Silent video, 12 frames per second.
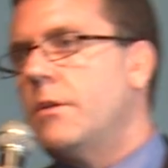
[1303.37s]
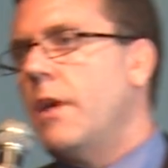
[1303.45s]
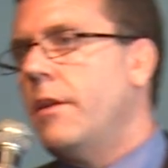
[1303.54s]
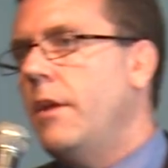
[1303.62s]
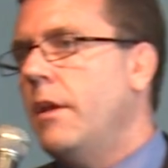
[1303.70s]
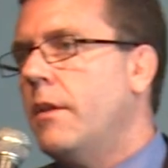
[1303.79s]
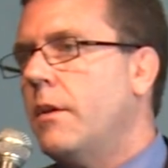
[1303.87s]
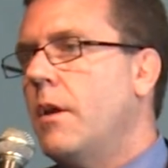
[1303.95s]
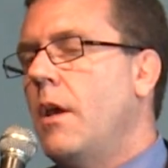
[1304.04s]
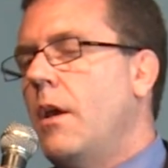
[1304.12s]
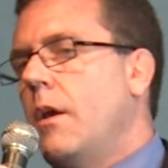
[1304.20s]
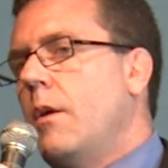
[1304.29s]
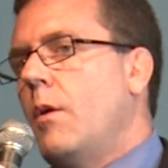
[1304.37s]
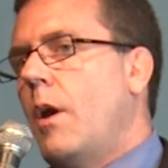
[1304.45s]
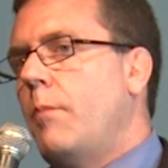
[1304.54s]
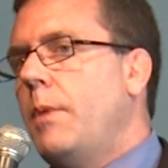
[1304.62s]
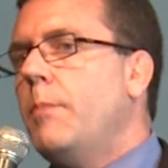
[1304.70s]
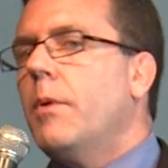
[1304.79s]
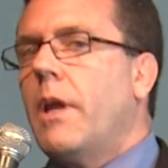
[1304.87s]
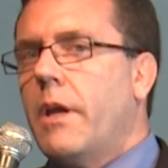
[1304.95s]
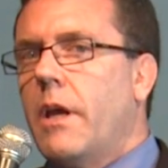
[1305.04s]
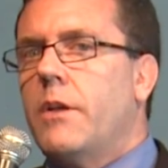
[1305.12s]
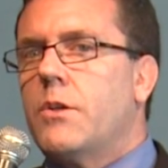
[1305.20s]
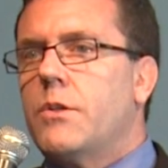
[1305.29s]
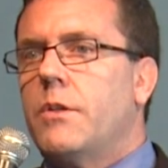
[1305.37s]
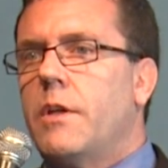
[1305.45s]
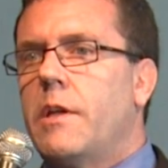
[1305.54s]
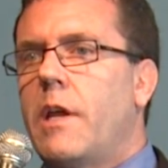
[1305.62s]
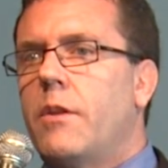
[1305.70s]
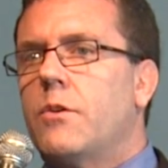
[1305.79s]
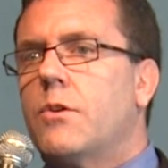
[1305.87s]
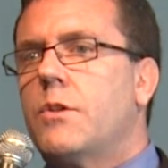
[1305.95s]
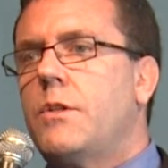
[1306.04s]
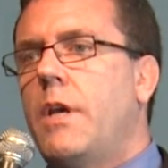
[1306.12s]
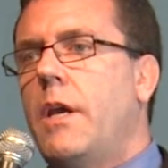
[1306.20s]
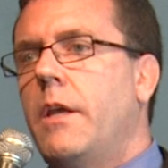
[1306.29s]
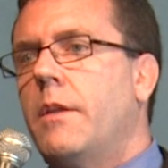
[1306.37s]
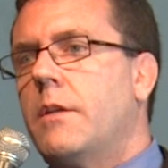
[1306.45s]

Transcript: And I think that people like Gunderson and others are saying